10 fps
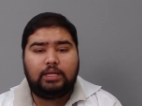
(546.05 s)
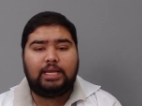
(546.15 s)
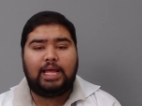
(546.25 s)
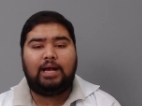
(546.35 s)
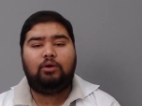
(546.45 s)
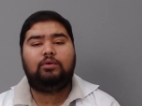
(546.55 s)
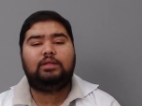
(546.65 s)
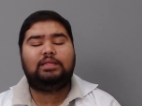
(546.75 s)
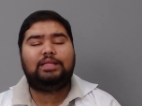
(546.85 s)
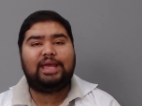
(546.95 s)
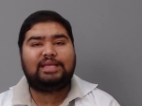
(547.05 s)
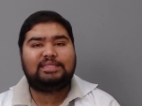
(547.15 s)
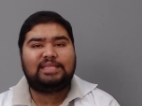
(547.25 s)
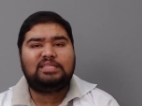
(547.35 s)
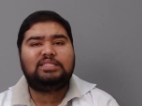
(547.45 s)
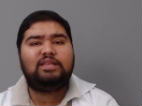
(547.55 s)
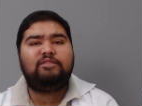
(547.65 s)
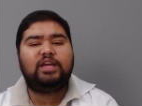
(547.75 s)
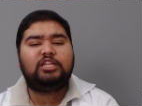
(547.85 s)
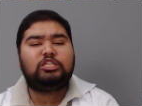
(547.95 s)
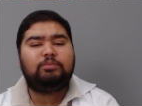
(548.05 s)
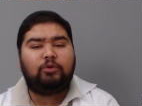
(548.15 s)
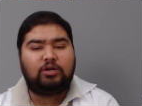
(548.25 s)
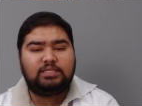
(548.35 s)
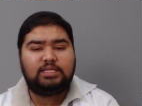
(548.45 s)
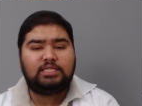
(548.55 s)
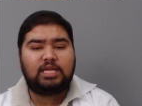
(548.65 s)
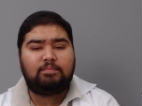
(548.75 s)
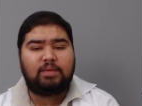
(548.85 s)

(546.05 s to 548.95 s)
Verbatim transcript: now excessive adiposity